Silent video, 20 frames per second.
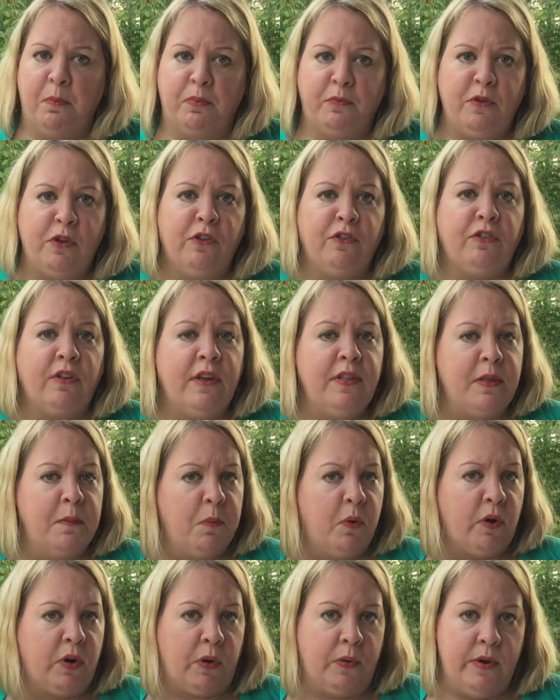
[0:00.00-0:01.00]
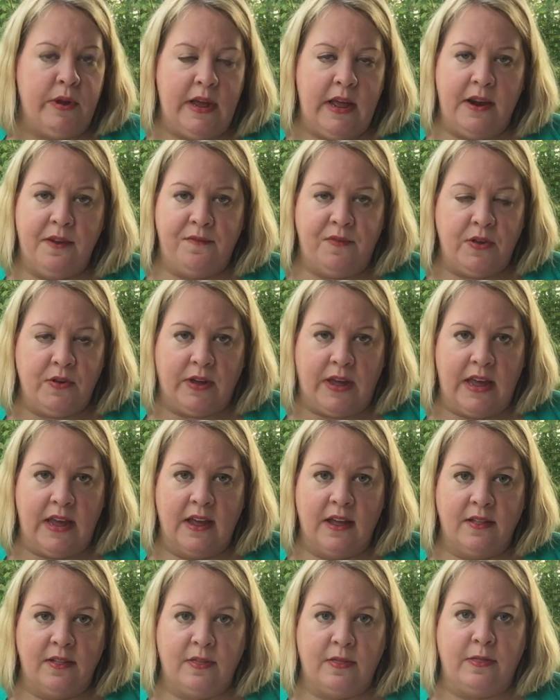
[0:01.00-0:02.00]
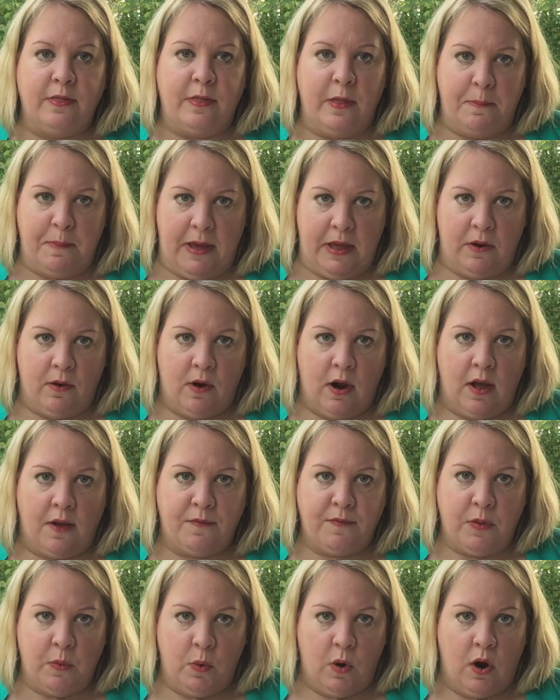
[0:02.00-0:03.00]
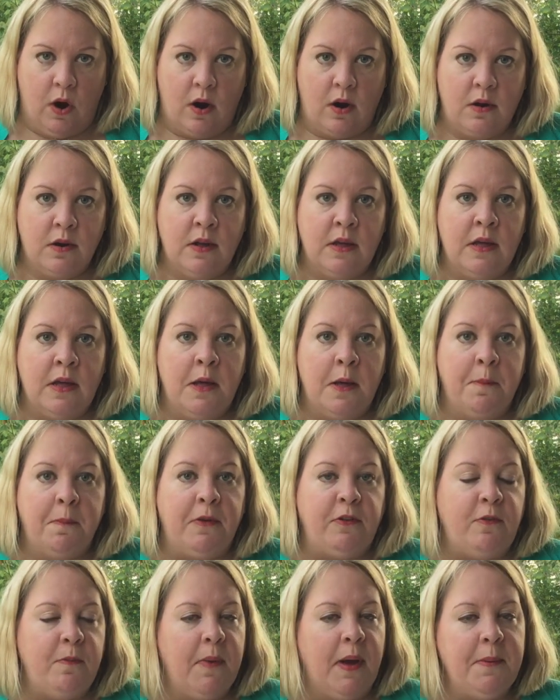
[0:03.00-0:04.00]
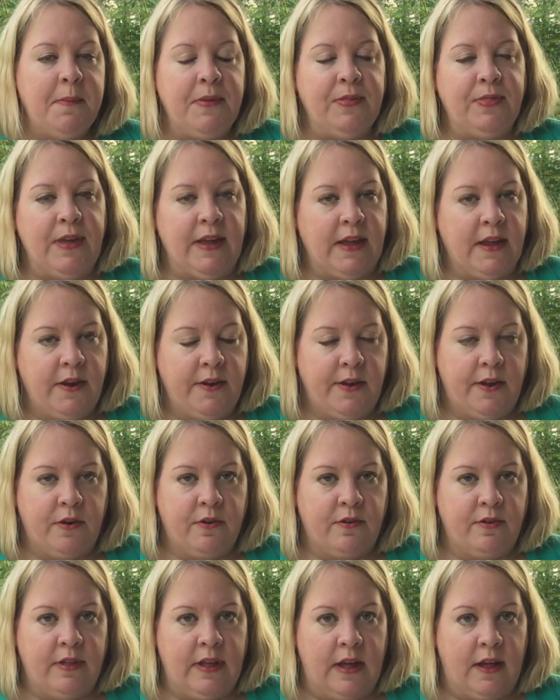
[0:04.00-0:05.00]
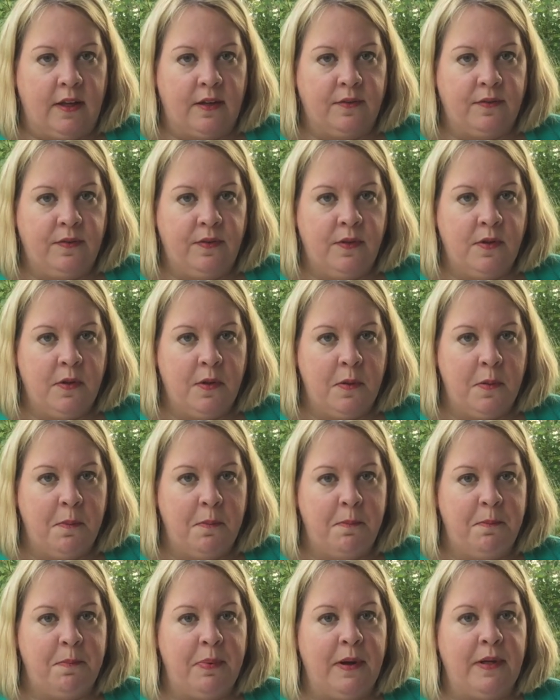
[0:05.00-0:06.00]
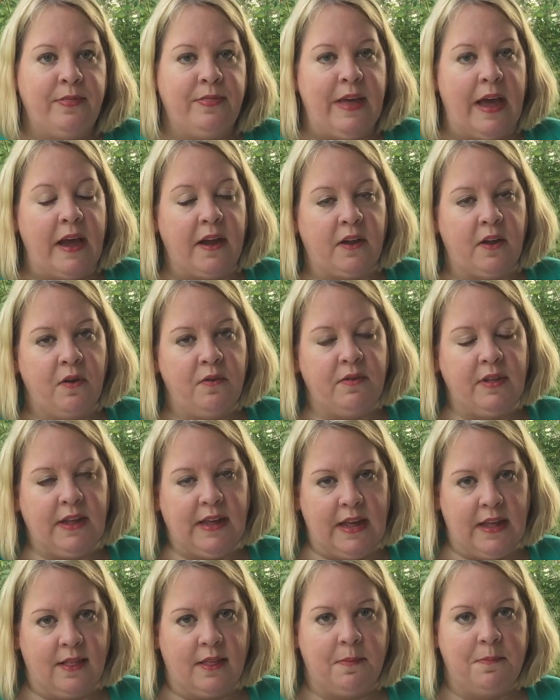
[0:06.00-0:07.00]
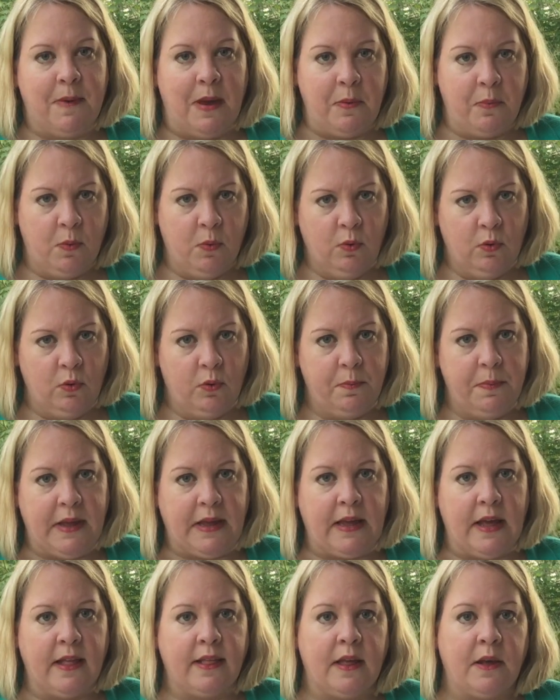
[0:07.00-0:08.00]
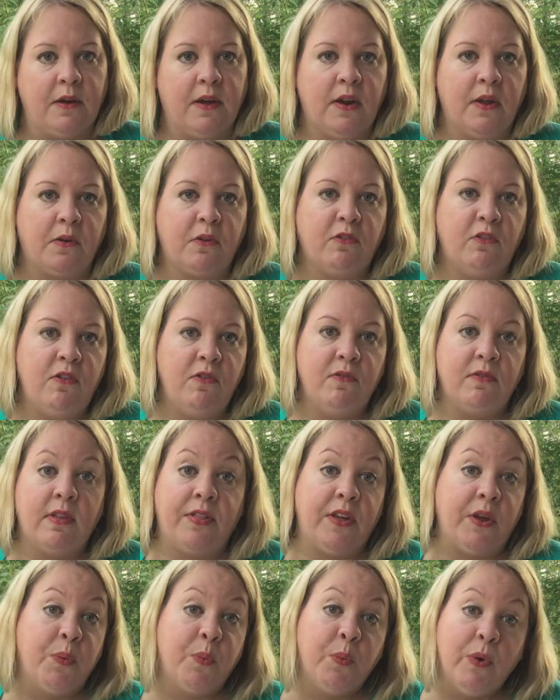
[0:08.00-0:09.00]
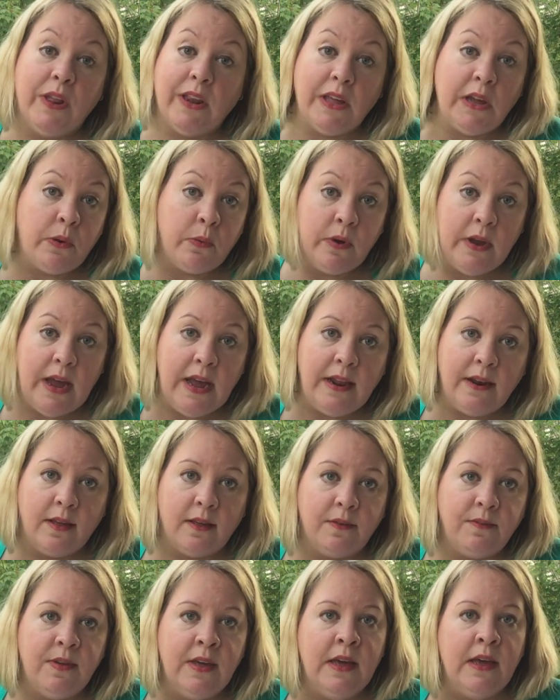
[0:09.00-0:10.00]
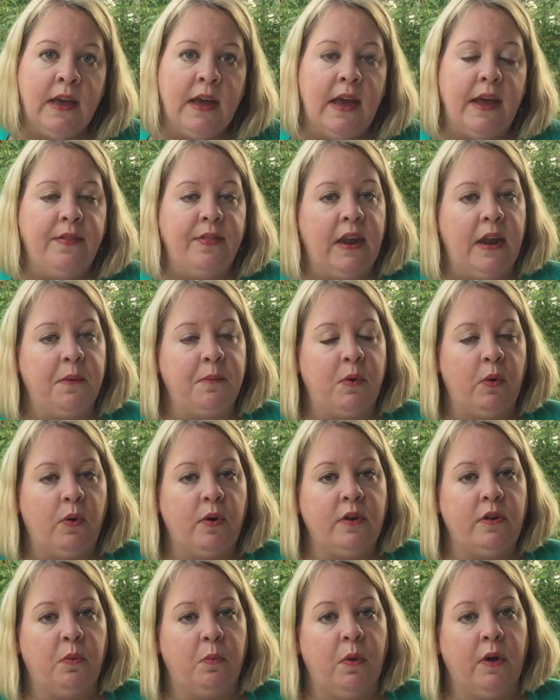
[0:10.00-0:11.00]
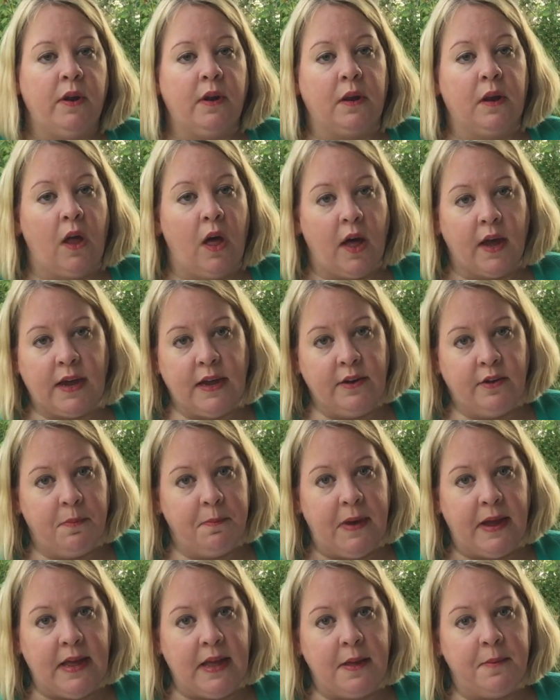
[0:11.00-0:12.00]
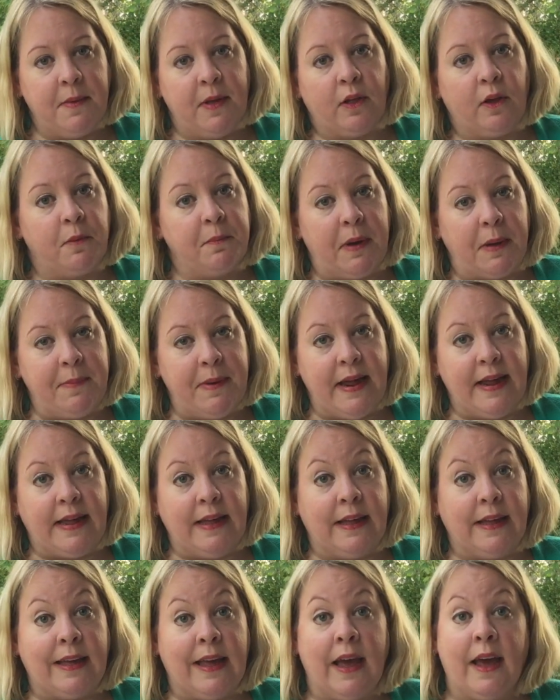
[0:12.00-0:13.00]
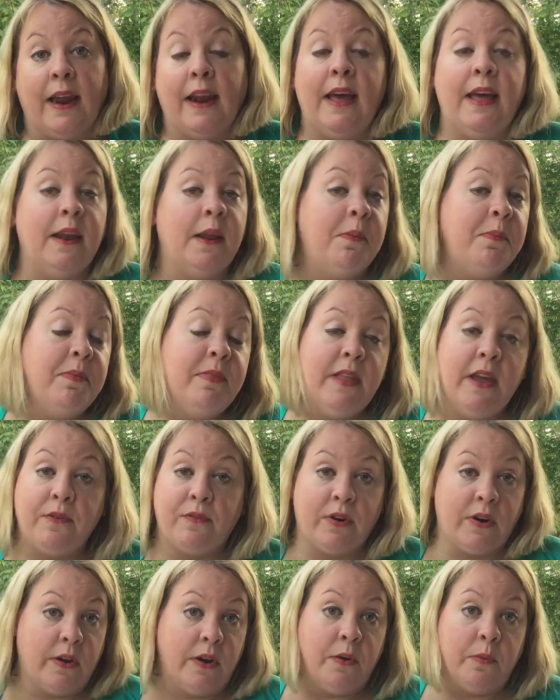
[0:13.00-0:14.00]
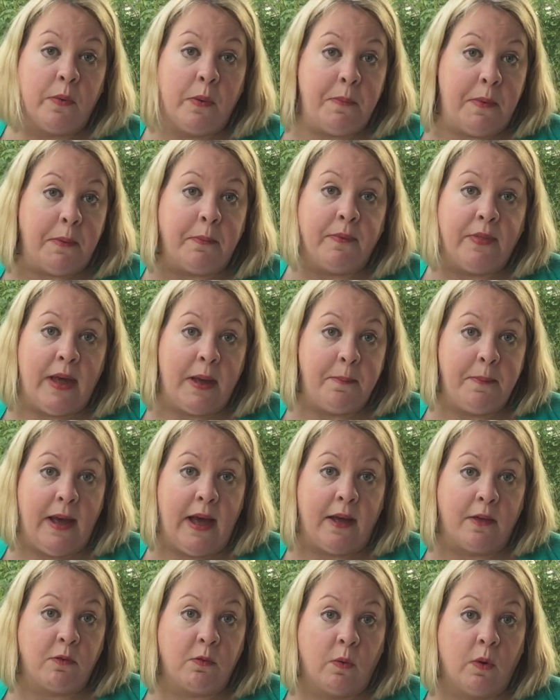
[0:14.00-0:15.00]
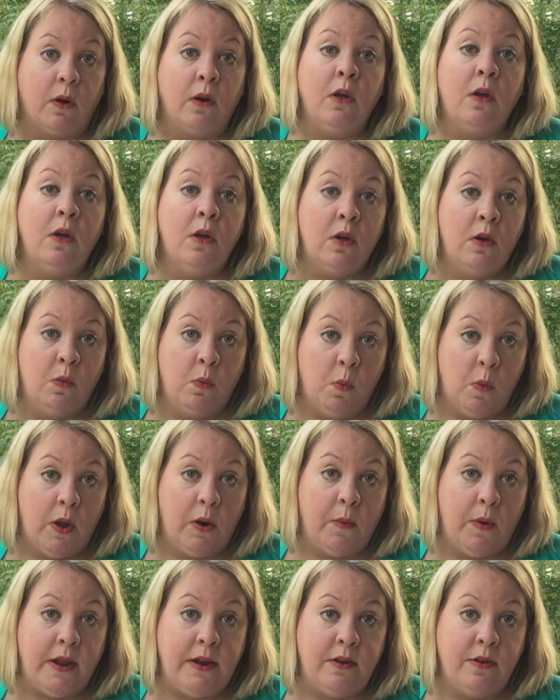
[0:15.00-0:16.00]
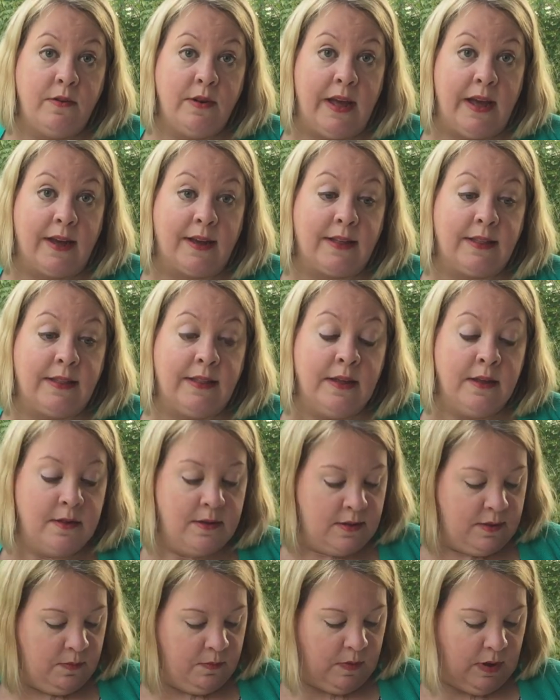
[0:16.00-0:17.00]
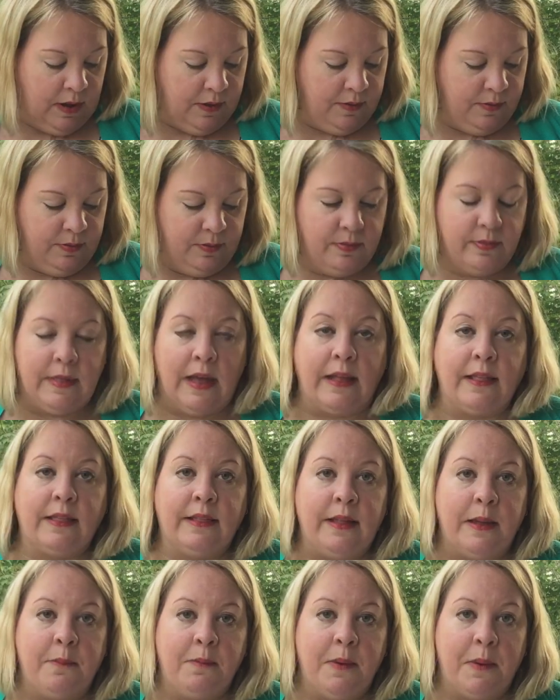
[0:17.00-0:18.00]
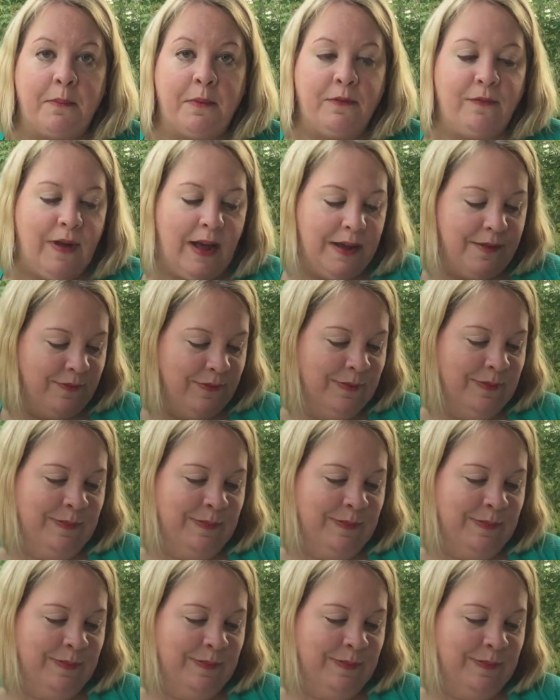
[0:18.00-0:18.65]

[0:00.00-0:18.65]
Usually the more creative you get, the better off you are. But you might be thinking to yourself, but that goes against my rule, because I'm going to choose something really creative, and then I'm going to want to log into my email or my banking account, and I'm never going to remember that password. What do I do next? Well, that's tip number 5.